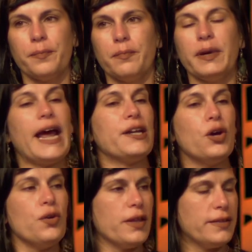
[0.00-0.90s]
But I
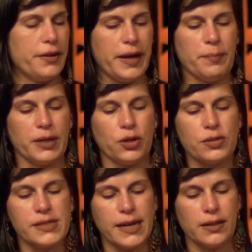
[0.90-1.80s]
know that there can be no
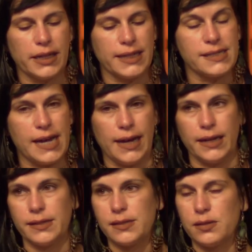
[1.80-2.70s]
settling in
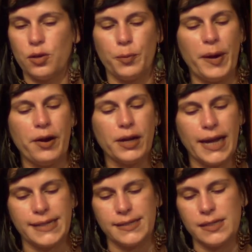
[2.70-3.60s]
silence or
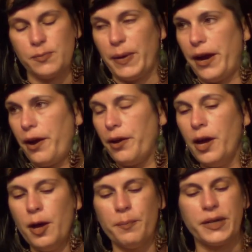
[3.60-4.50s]
paralyzed despair,
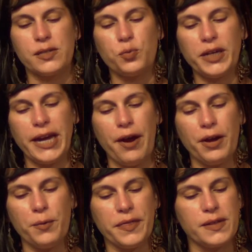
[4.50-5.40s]
because we
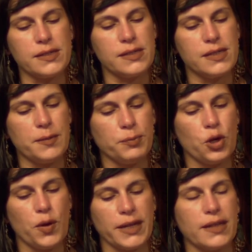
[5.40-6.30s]
carry with us a deep
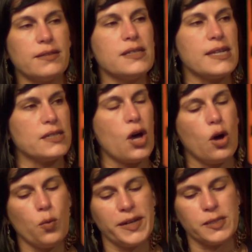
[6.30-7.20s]
knowing that this has
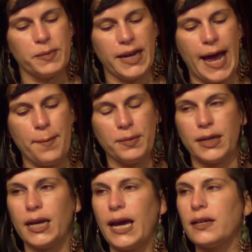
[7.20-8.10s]
always been
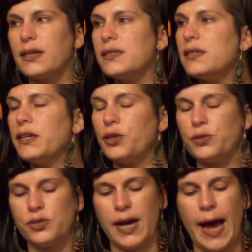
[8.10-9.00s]
happening and
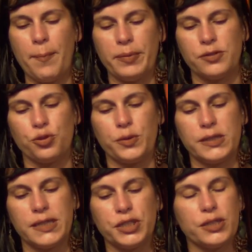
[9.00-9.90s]
continues to happen to
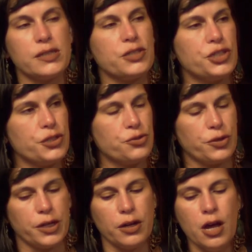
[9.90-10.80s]
indigenous
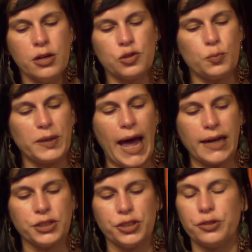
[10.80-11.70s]
children, to
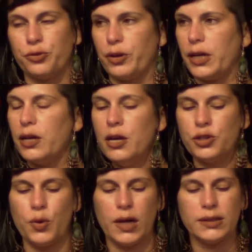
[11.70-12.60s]
black children,
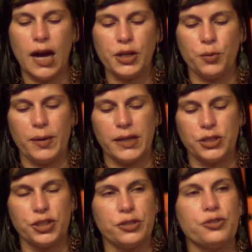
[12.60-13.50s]
to
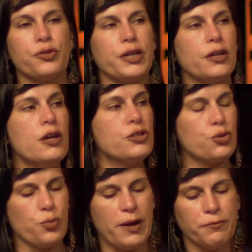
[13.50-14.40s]
undocumented children, to
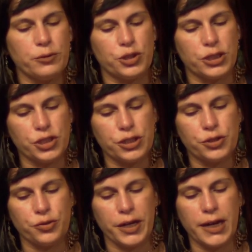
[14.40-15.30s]
refugee
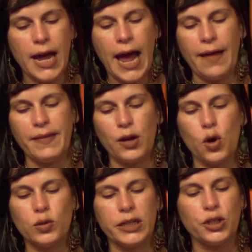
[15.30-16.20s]
children, and that
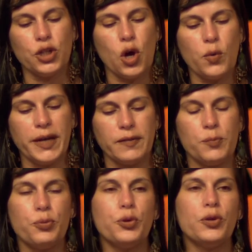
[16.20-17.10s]
only knowing the
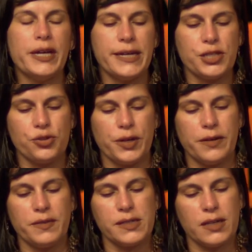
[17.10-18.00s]
brutal history
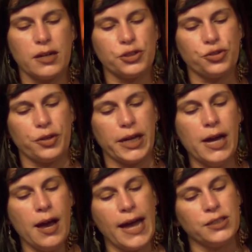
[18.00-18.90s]
of this country
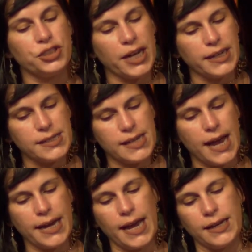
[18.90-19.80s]
and
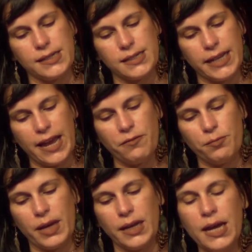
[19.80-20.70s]
genocide and
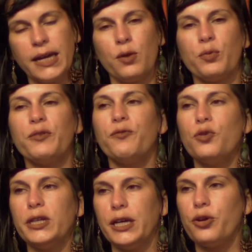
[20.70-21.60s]
enslavement can we
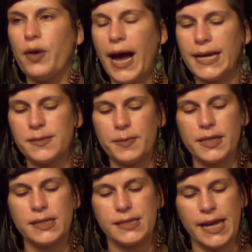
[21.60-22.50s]
fully grasp
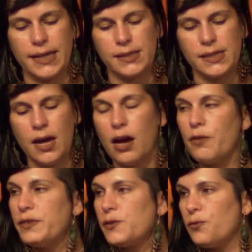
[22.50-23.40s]
the sense
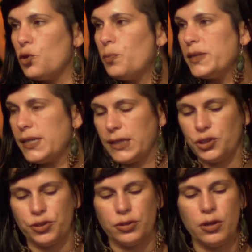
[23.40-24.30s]
of its full
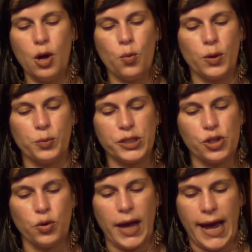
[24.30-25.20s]
potential when we
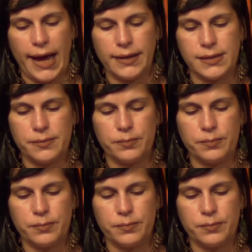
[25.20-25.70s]
don't act.